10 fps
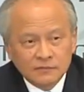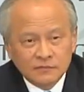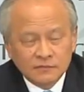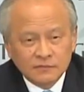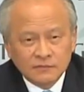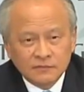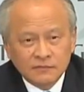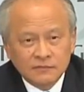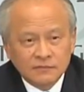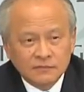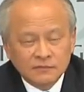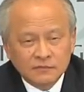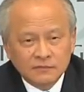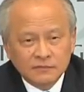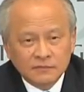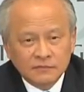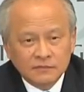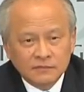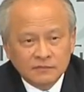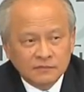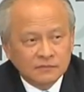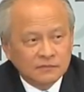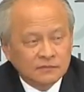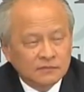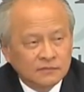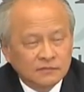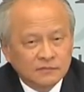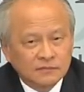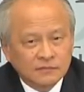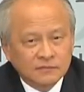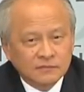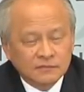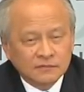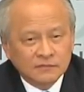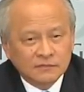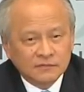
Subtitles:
[no speech]